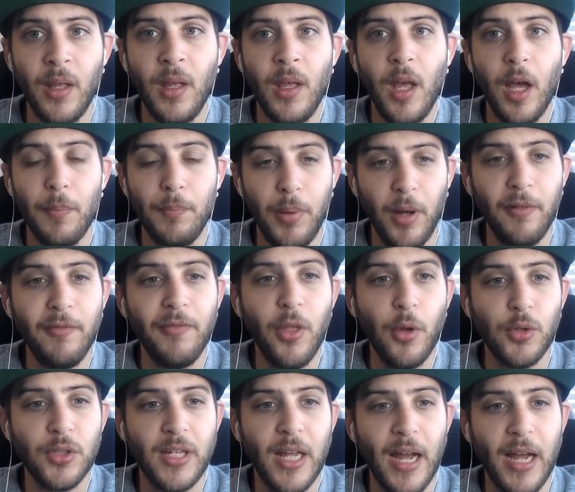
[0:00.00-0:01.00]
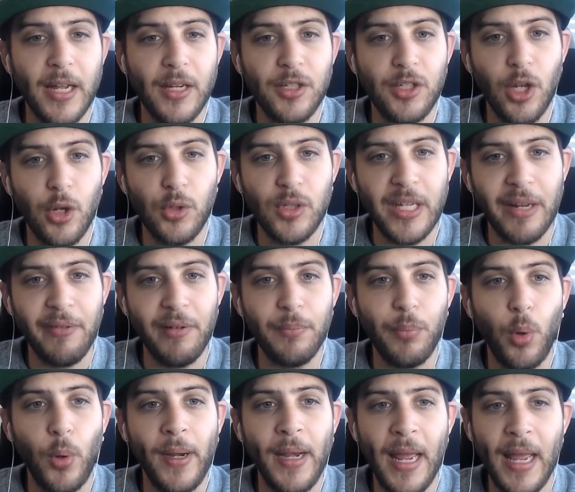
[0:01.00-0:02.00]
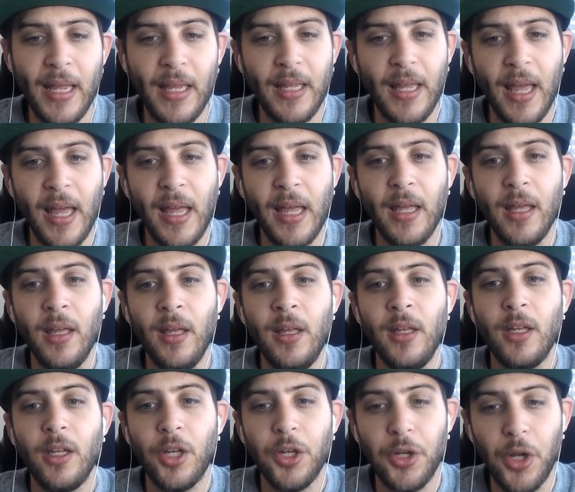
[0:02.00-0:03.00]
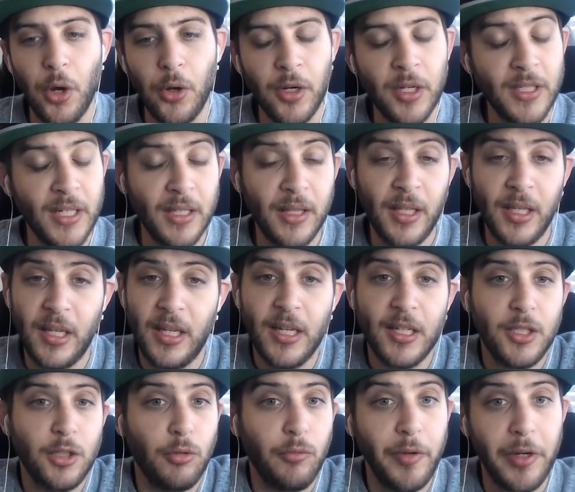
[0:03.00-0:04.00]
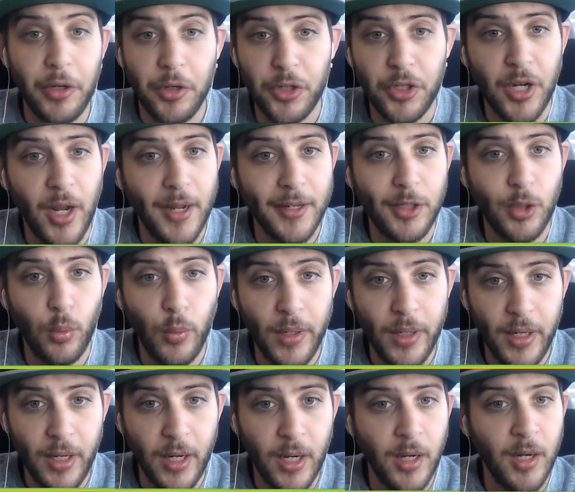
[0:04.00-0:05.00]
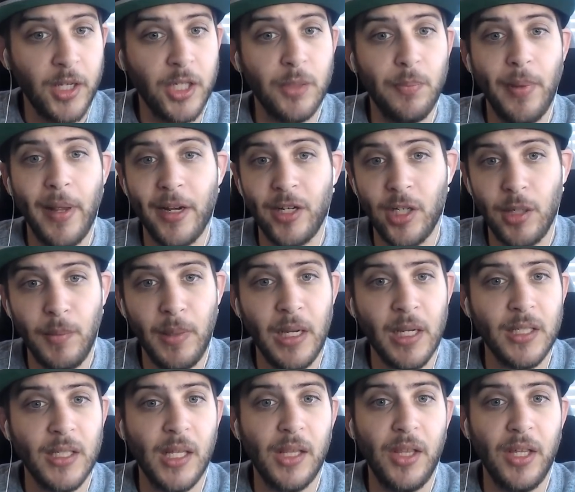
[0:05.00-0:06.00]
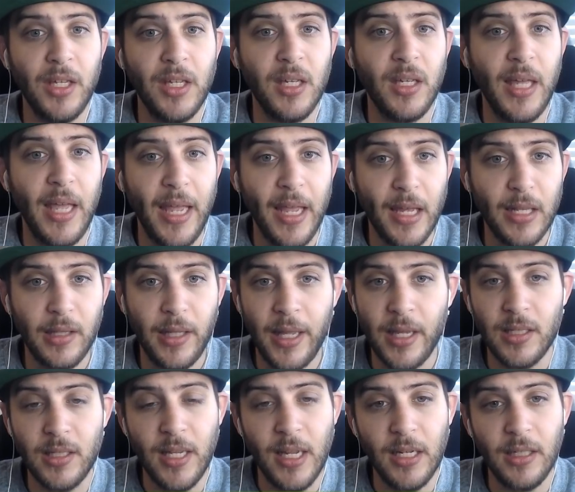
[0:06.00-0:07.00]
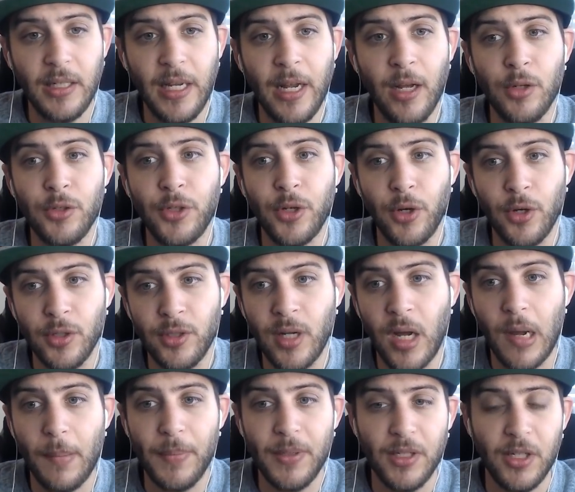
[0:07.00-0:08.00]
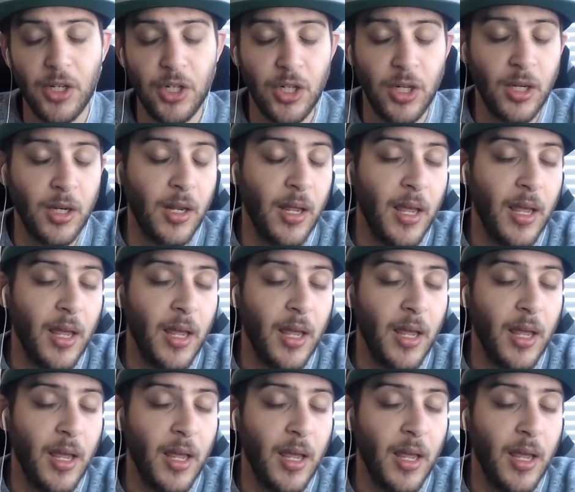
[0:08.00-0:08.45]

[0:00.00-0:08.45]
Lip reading: above those guys. So 7.8K, Quinones, I think he has a real shot to win here, especially because I think he can land takedowns, earn top position,